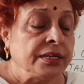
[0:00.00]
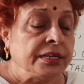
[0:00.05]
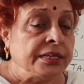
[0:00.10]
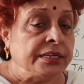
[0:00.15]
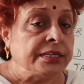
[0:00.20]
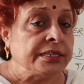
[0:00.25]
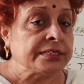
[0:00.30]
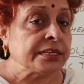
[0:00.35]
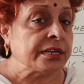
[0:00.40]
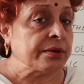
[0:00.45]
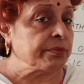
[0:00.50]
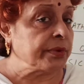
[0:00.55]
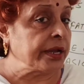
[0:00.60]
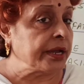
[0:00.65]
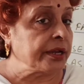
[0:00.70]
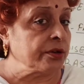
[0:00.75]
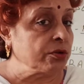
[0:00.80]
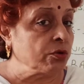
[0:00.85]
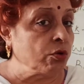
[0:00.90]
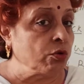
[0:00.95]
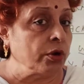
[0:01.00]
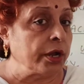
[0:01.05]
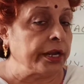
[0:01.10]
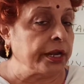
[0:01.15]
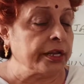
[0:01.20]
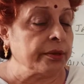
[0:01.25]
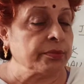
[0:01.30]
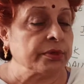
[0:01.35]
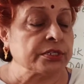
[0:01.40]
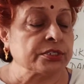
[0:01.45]
He said, by no
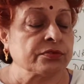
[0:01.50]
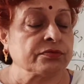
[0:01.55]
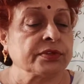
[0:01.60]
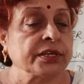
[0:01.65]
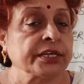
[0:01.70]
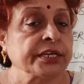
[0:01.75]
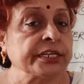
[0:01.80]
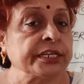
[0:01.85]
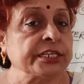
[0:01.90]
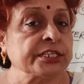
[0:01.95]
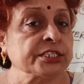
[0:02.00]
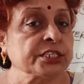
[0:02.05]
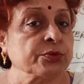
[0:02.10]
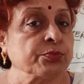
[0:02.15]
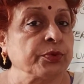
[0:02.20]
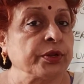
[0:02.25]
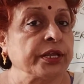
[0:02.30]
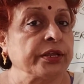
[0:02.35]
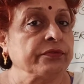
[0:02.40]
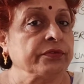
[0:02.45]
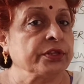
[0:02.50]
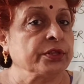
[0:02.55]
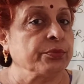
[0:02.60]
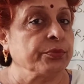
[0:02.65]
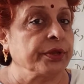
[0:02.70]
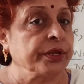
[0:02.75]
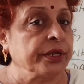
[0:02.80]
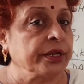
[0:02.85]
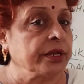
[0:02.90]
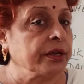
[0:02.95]
animals of the creature play with
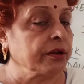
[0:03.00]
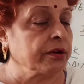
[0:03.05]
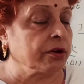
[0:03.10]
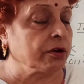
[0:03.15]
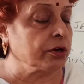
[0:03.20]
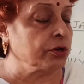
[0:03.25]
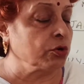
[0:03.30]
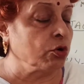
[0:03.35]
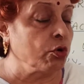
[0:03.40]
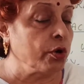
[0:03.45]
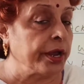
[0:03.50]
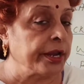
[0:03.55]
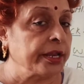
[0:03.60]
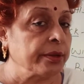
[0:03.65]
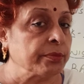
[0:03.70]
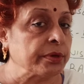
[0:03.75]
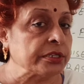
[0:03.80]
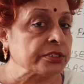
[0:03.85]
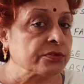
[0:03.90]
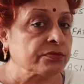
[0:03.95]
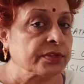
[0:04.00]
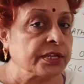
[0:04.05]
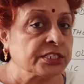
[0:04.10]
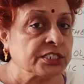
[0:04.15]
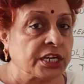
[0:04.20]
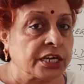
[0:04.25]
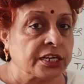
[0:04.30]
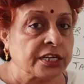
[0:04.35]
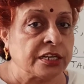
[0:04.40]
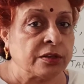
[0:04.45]
me, no animals of the
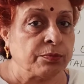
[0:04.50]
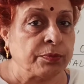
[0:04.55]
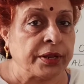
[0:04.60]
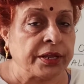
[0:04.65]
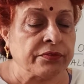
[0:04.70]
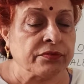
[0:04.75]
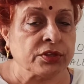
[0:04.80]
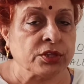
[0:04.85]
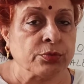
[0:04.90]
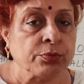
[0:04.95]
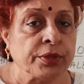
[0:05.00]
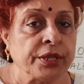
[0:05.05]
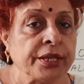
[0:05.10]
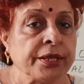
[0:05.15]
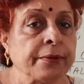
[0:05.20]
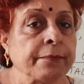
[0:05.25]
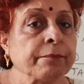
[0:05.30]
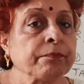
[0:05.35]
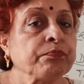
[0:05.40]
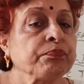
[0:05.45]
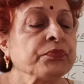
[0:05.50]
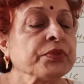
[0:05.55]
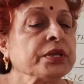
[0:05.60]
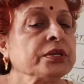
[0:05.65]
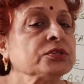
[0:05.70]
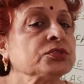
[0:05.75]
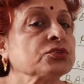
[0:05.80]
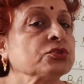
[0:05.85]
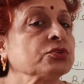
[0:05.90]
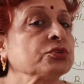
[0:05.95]
jungle play with me.
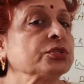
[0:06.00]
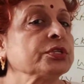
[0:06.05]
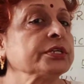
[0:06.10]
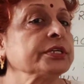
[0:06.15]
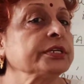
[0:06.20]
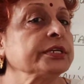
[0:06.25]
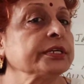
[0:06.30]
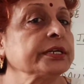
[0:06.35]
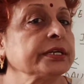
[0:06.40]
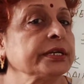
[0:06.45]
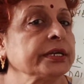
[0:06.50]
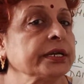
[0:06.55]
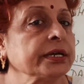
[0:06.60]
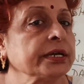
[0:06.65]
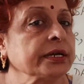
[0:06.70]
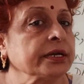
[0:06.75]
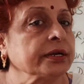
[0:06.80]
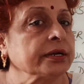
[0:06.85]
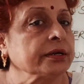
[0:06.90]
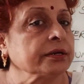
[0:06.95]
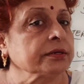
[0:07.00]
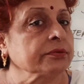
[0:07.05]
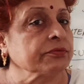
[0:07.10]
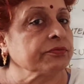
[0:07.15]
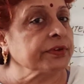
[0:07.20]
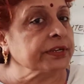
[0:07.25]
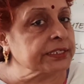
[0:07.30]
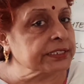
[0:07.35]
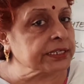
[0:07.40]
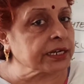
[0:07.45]
So the
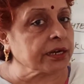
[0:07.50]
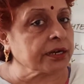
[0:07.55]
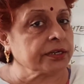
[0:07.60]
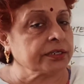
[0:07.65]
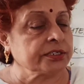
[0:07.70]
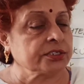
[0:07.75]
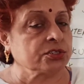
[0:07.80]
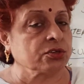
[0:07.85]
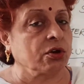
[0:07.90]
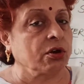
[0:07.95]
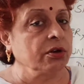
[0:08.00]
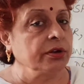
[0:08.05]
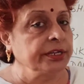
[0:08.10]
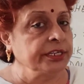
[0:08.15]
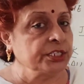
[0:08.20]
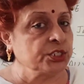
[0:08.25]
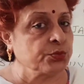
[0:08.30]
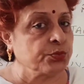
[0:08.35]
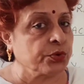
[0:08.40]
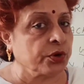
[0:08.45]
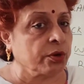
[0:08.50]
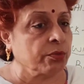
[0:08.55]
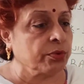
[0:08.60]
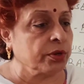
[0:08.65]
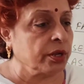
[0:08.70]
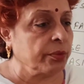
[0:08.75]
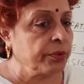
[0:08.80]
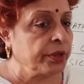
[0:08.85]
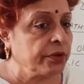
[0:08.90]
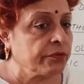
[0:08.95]
wizard solved his
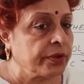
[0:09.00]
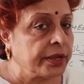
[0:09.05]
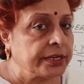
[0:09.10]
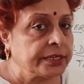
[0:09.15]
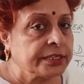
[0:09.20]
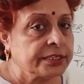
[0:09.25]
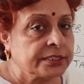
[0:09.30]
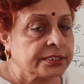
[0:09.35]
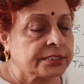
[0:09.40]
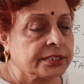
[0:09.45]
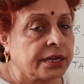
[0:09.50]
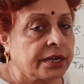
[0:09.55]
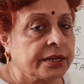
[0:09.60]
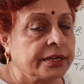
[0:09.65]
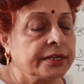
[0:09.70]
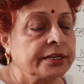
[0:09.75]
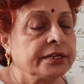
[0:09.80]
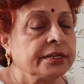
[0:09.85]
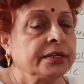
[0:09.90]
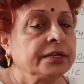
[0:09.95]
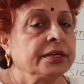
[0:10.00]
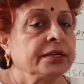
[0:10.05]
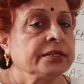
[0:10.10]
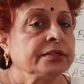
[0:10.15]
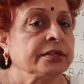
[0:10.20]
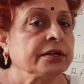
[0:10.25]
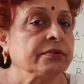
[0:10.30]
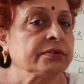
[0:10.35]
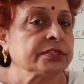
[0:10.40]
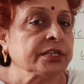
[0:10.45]
problem. He went inside.
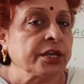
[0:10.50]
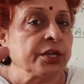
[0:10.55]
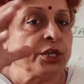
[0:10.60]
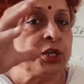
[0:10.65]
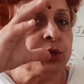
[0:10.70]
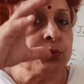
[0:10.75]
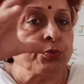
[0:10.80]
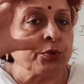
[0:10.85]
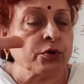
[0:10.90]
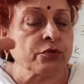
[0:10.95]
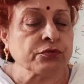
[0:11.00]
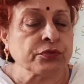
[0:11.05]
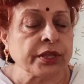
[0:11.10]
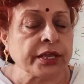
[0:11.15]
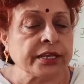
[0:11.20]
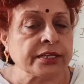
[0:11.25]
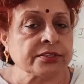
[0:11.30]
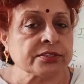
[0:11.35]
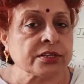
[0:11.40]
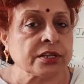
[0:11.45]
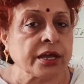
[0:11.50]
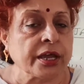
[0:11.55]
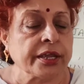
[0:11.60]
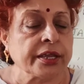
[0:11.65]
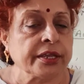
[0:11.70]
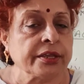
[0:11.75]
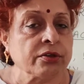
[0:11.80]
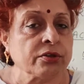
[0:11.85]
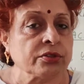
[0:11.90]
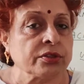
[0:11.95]
There was a heap of things
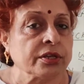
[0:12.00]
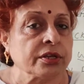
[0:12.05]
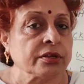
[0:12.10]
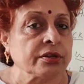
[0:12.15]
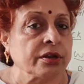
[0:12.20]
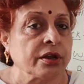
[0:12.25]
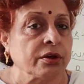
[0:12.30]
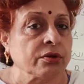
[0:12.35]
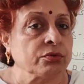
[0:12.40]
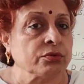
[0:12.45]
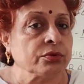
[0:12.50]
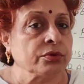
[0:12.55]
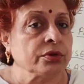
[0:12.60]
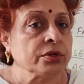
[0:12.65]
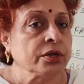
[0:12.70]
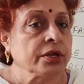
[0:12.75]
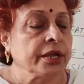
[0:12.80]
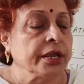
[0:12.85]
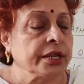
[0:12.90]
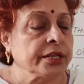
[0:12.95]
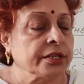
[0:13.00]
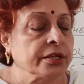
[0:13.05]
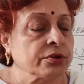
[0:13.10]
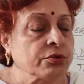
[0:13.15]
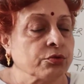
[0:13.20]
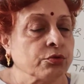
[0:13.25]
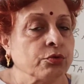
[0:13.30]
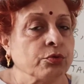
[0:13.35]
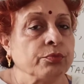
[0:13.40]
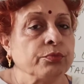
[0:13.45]
lying on the ground in the
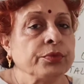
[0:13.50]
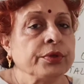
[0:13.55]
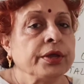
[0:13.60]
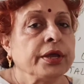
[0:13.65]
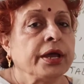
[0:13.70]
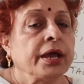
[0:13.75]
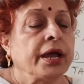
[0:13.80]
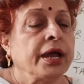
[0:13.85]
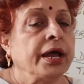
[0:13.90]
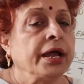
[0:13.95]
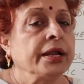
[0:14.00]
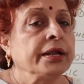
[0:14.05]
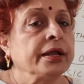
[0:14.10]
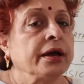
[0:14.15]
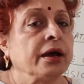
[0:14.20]
room, and